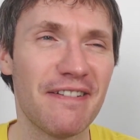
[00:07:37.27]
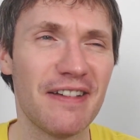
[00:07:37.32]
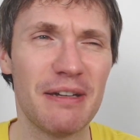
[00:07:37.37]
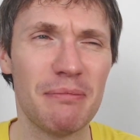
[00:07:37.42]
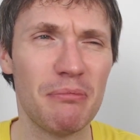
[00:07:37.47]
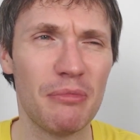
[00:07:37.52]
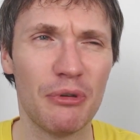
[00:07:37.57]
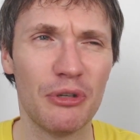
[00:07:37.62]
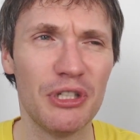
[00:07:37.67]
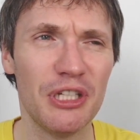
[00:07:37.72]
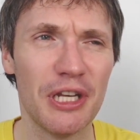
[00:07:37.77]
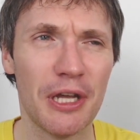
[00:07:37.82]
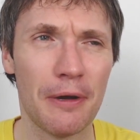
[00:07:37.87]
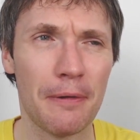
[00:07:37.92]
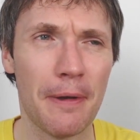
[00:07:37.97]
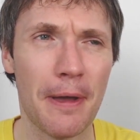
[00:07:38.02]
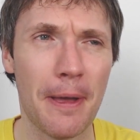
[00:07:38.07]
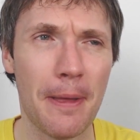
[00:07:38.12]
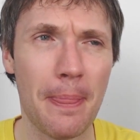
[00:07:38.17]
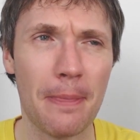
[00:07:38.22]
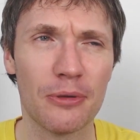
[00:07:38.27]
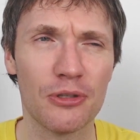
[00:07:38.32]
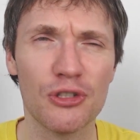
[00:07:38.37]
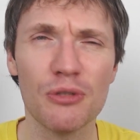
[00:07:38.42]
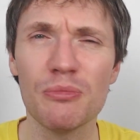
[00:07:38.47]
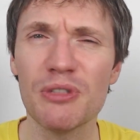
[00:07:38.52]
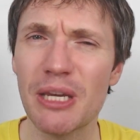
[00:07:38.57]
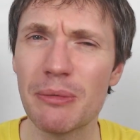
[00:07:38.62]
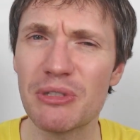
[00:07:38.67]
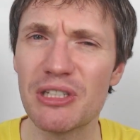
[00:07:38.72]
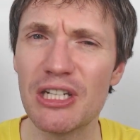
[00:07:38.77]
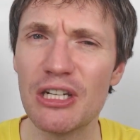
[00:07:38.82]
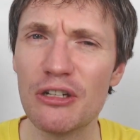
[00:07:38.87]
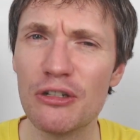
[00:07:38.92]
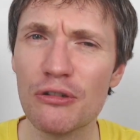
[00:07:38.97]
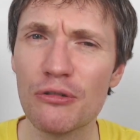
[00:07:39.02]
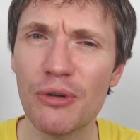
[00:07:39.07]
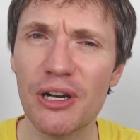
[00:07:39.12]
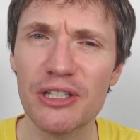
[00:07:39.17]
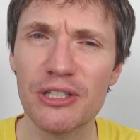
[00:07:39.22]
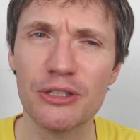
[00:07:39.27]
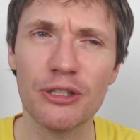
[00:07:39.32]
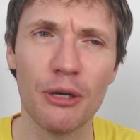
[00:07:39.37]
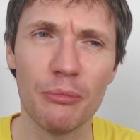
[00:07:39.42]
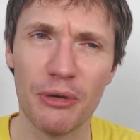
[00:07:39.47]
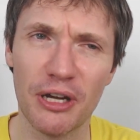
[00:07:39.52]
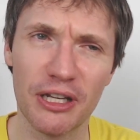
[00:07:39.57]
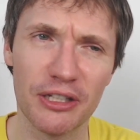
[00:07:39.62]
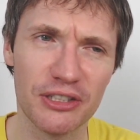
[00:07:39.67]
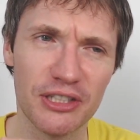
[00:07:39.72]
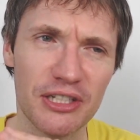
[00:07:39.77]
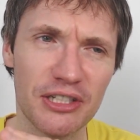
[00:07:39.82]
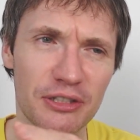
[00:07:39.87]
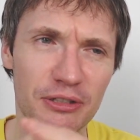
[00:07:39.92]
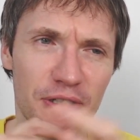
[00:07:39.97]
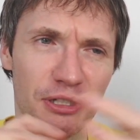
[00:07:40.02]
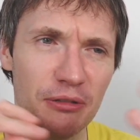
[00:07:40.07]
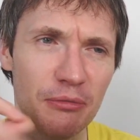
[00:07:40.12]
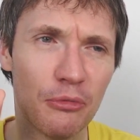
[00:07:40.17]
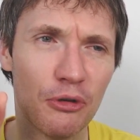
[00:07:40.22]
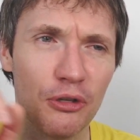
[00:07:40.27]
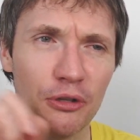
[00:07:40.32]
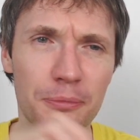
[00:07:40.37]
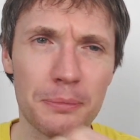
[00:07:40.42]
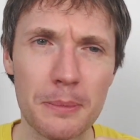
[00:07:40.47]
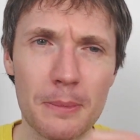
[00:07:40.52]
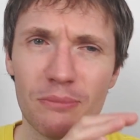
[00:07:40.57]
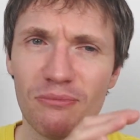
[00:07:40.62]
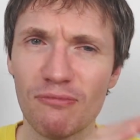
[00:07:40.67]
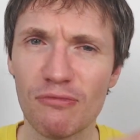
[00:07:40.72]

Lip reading: Yeah, but, you know, sometimes I did do quite a lot, but I tend to do more